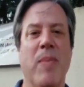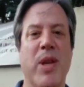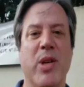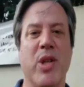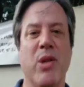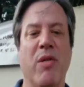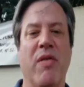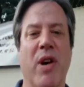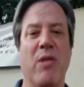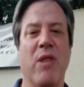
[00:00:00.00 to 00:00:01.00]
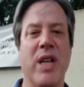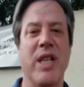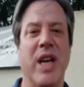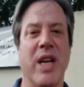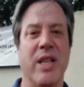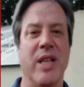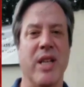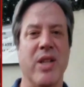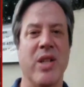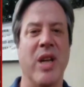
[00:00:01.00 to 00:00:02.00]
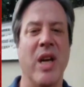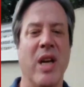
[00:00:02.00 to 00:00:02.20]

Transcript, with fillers: there's two far-right candidates,